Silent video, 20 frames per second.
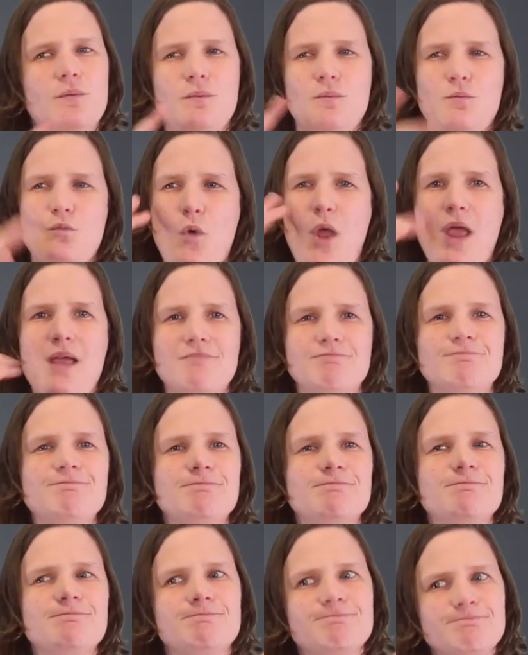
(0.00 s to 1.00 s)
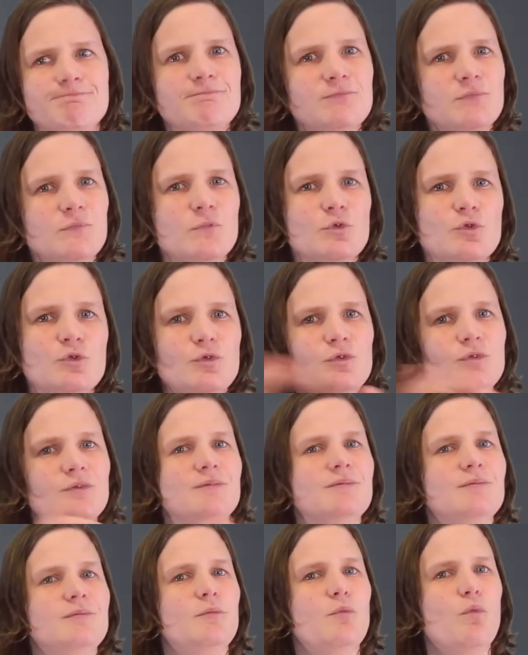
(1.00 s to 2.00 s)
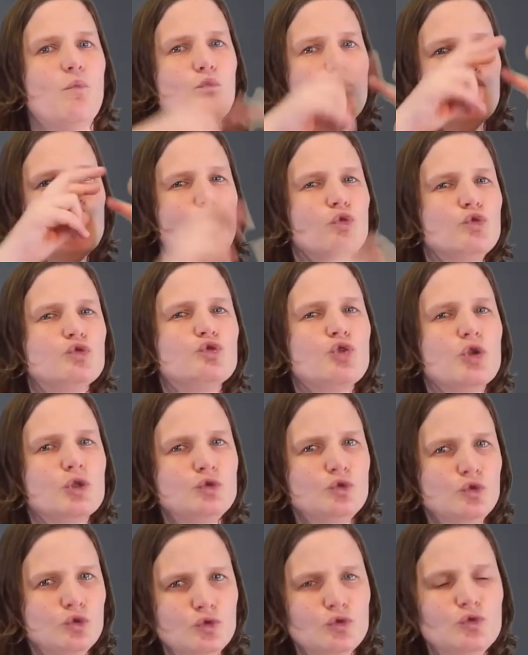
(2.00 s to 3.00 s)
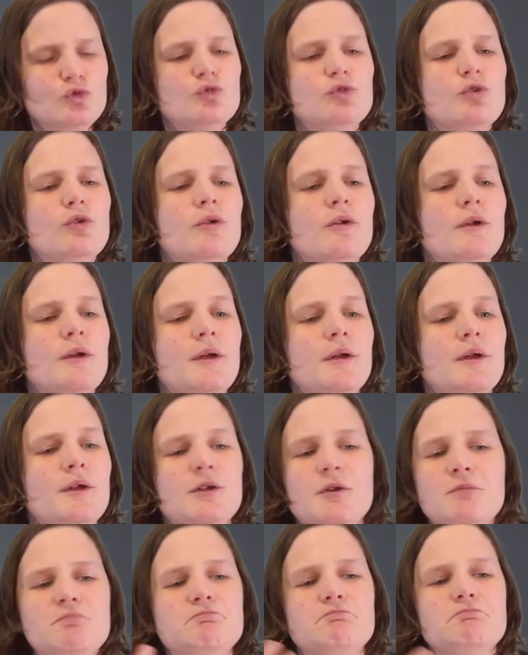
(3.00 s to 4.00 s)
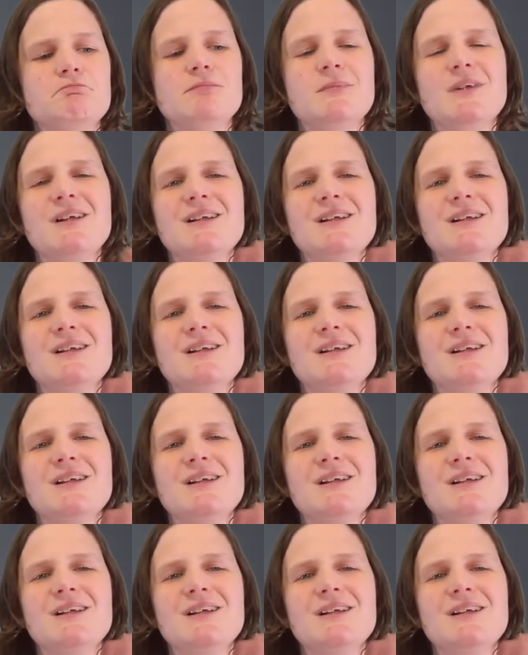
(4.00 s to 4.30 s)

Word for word: so I was interested in how to apply his theory to my research.